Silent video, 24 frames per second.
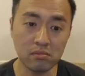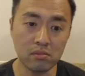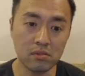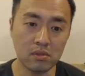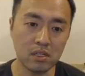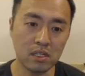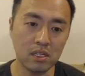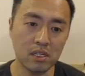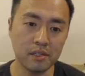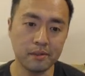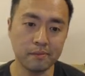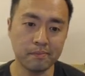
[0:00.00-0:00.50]

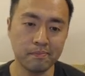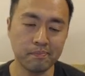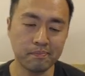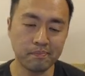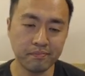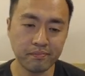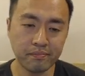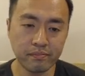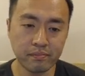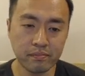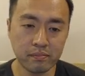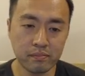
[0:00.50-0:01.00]

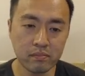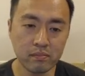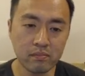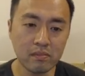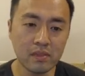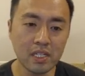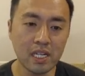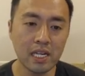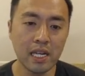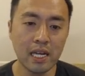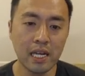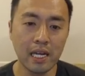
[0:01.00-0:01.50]

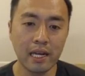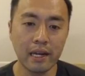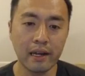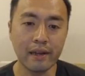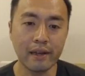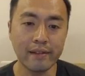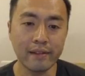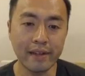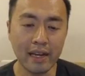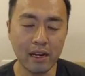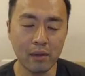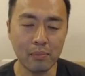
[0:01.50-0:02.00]

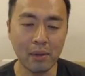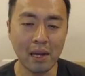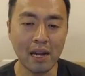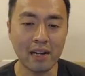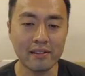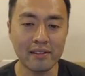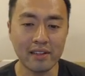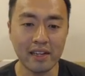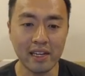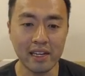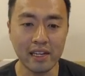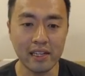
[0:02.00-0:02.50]
And now back
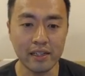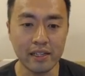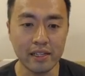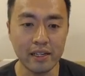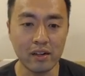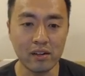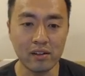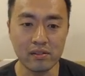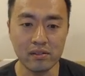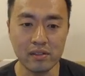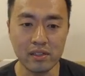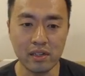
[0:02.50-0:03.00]
then,
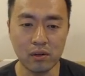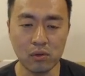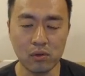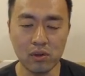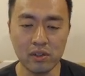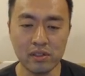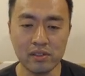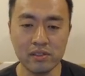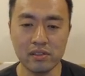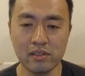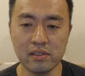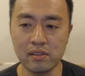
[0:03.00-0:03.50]

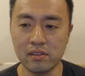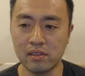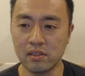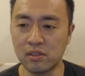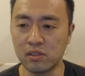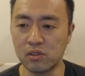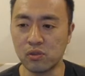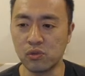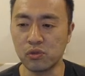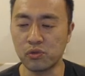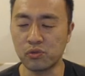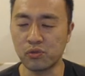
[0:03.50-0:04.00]
it
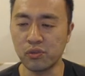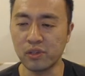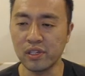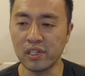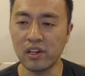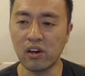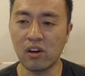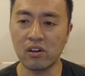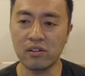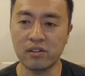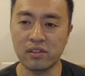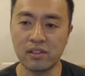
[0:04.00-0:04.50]
was really
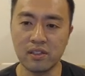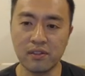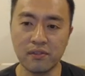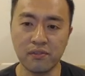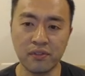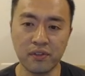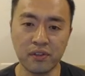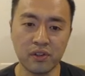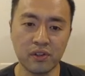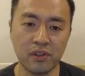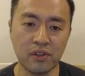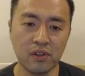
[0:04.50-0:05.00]
hard to
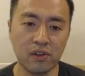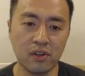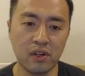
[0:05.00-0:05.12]
configure.